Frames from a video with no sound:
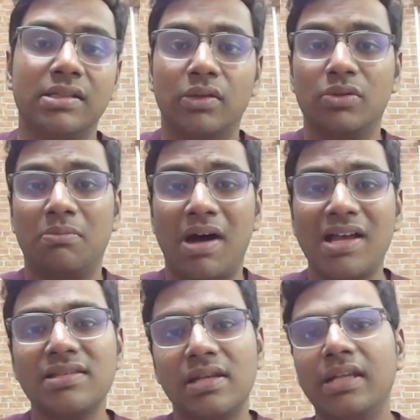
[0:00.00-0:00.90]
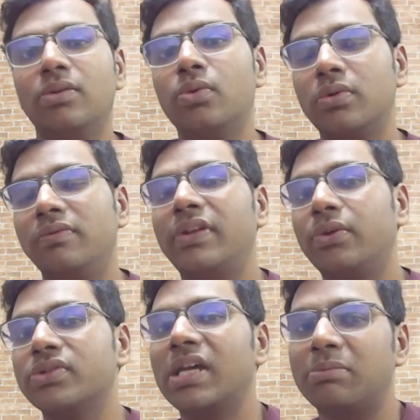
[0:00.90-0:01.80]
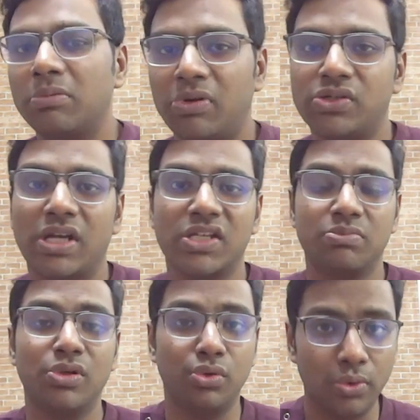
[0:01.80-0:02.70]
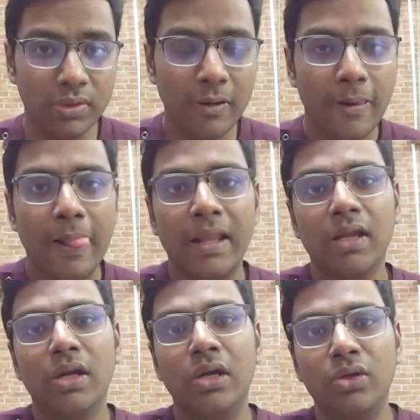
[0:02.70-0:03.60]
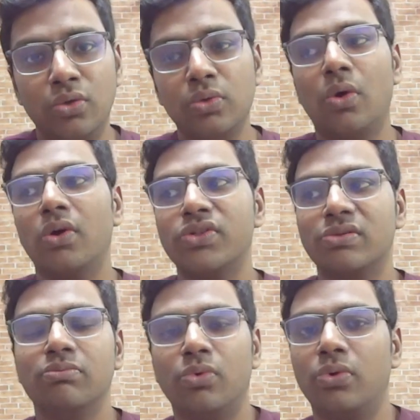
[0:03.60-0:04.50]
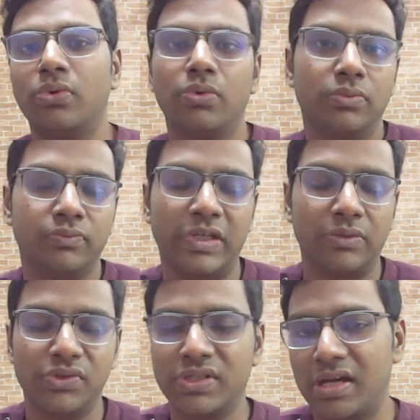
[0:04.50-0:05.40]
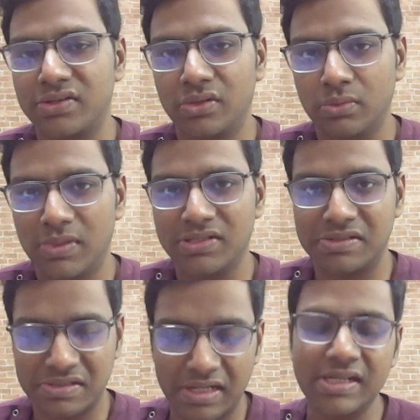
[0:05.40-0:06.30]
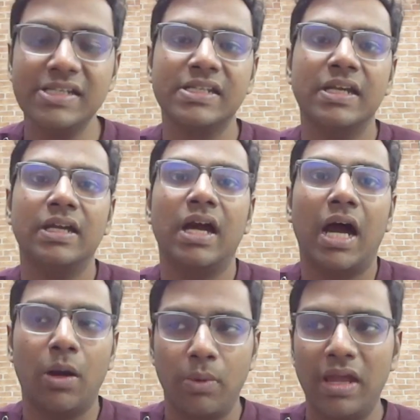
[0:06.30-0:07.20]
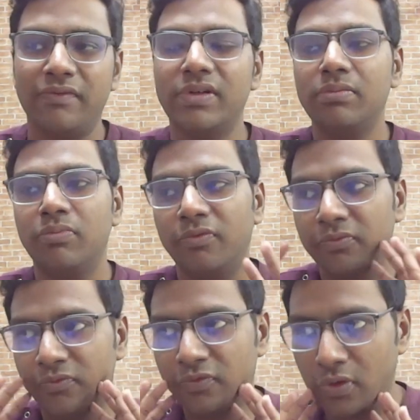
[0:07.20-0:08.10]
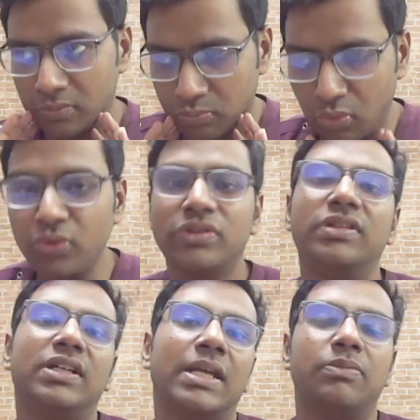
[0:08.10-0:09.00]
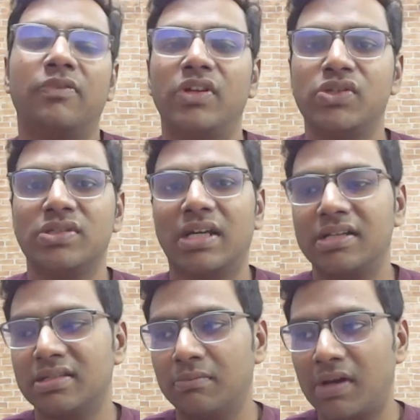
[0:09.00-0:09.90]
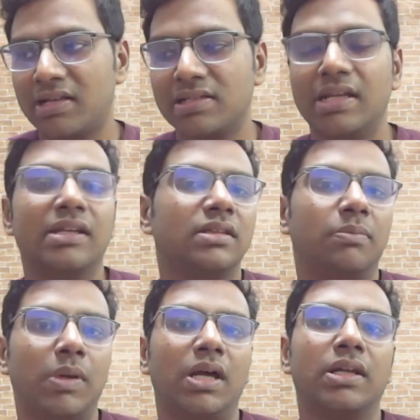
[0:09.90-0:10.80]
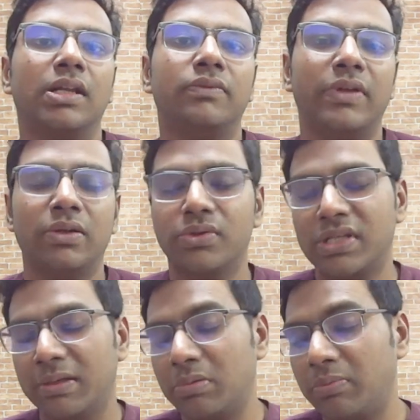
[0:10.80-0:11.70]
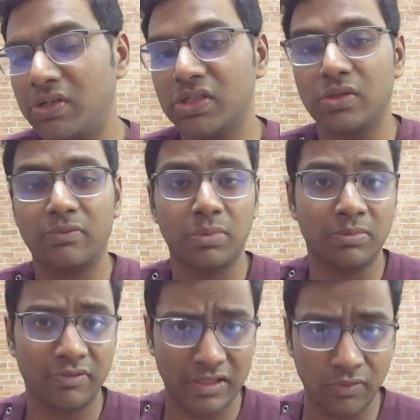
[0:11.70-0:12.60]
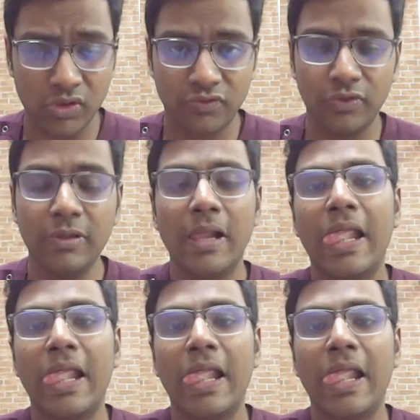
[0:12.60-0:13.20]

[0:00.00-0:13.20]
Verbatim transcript: now the mass like oral verrucous hyperplasia has been known to cause more verrucous carcinomas in studies. However, for both the type of lesions, that is the mass-like and the plaque-like verrucous hyperplasia, you have to be very watchful.